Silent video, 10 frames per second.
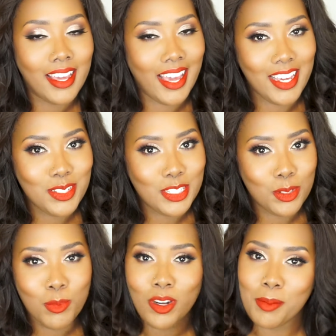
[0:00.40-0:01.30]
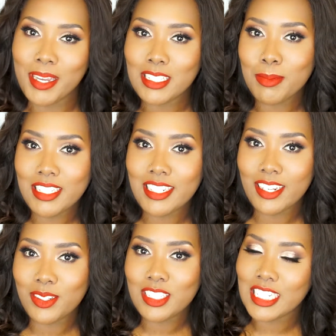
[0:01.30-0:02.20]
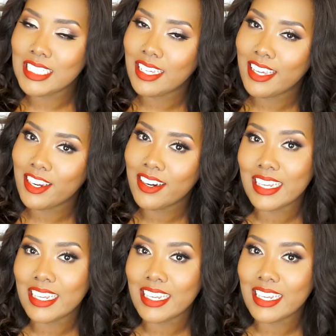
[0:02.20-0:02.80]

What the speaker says: Hey YouTube, welcome back to my channel. Jessica here,